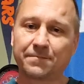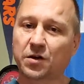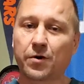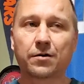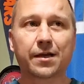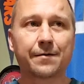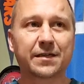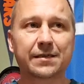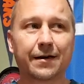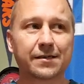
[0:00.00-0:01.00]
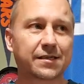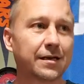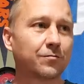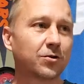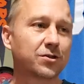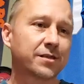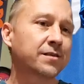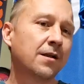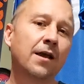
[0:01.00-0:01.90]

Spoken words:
The ground game of Tennessee will just